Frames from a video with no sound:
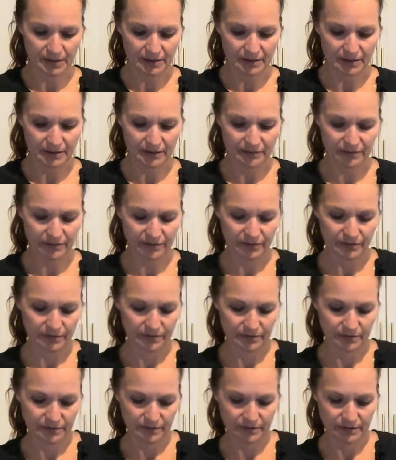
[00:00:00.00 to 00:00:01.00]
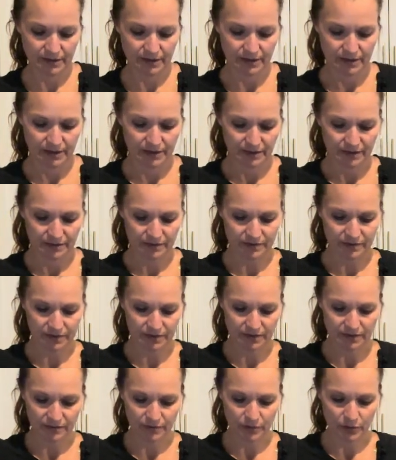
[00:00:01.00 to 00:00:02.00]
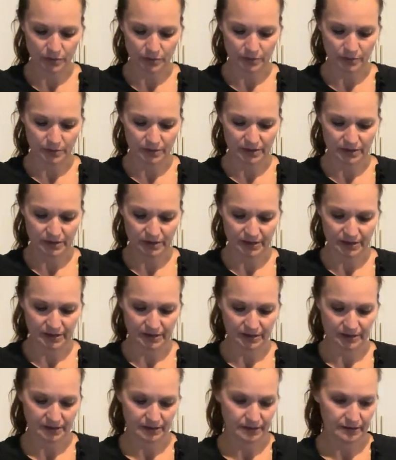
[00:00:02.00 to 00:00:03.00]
knife, if any of you are wondering